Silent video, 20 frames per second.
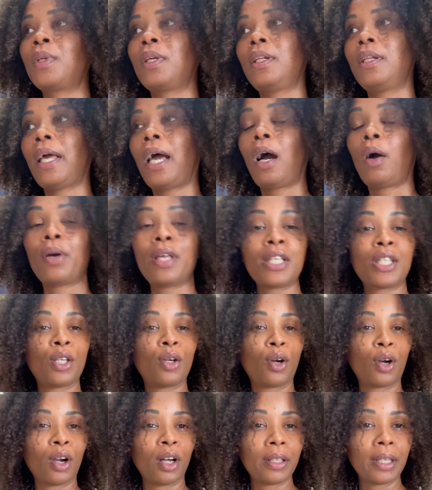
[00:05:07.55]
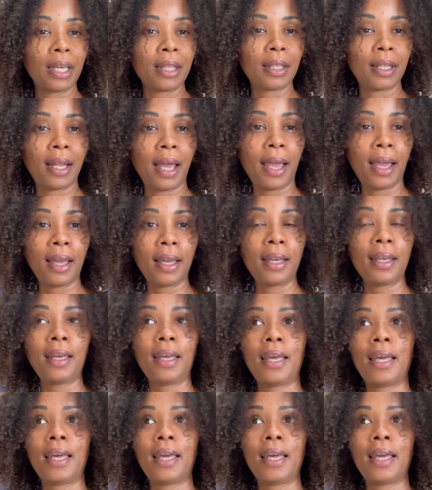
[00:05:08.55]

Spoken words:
Now it's still early in the day,